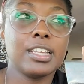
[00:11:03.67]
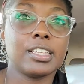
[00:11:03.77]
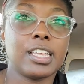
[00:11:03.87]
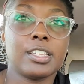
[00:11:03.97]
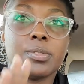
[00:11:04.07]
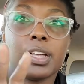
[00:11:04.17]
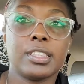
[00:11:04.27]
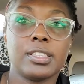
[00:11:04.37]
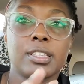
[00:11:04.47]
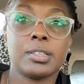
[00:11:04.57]
Like you
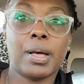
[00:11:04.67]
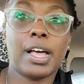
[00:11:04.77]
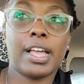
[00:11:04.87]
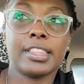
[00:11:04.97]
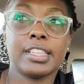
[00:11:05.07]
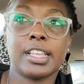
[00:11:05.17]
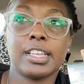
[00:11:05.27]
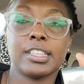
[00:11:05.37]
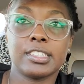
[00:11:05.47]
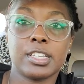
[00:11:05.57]
cut the pie and then
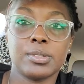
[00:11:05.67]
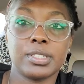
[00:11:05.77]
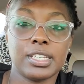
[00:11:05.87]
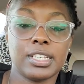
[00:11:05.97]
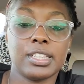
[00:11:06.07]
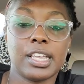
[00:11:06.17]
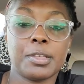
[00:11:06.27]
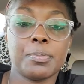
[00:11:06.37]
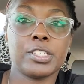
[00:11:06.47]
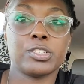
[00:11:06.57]
like this goes in and like
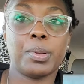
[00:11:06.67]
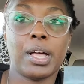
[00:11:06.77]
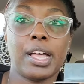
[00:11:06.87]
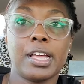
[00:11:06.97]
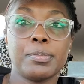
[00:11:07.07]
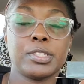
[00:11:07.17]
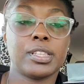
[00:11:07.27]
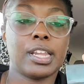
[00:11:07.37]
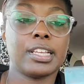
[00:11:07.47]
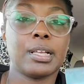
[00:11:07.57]
picks your pie up so
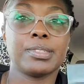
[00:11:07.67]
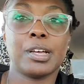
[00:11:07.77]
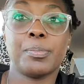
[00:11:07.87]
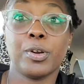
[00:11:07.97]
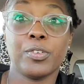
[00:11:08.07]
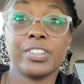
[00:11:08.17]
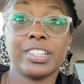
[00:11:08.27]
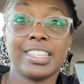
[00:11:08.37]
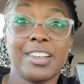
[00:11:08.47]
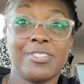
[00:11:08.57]
that it comes out
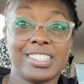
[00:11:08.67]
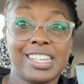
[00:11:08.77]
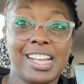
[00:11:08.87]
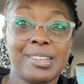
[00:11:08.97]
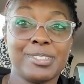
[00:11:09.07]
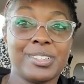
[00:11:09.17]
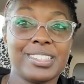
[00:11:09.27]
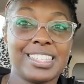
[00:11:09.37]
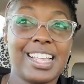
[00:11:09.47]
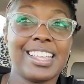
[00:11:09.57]
perfectly every time. So
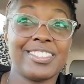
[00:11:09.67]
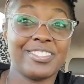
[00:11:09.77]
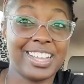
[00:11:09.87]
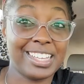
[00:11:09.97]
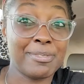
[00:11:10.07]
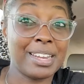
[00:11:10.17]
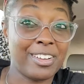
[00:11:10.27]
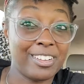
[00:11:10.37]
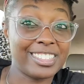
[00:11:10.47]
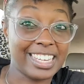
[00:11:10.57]
it's not like right coming out
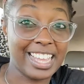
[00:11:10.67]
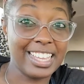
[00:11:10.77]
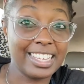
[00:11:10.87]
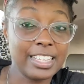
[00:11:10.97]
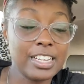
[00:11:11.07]
all jank.